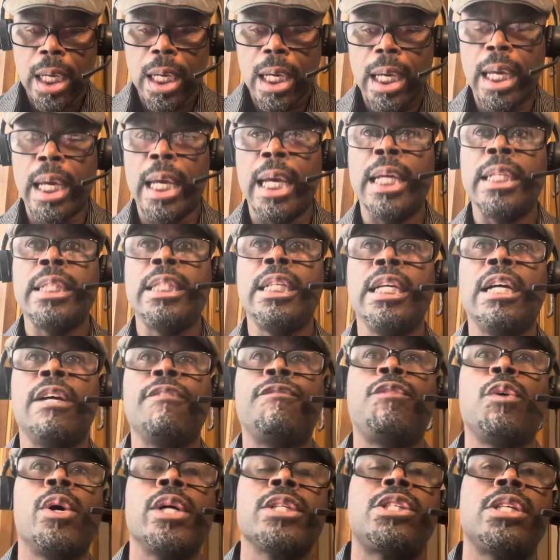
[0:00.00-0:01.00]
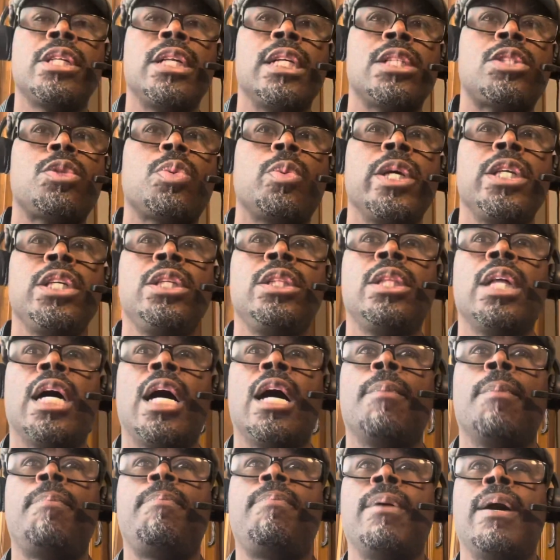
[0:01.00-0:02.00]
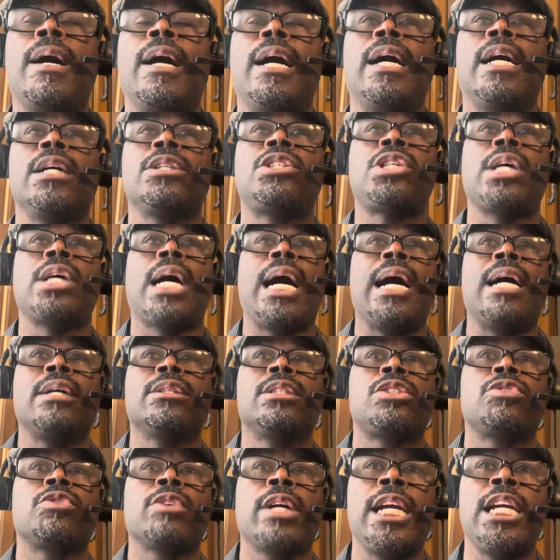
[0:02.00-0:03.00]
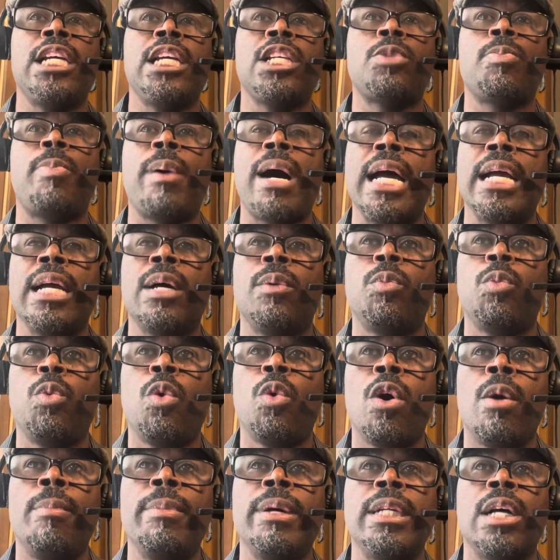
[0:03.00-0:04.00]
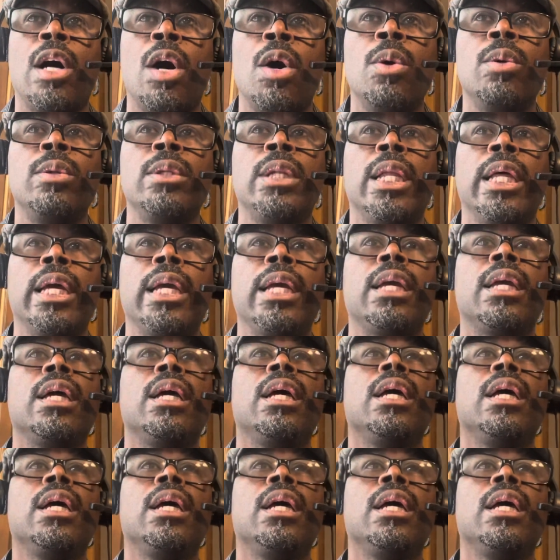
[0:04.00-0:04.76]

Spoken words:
And the unfortunate's when a child is raised by a woman only,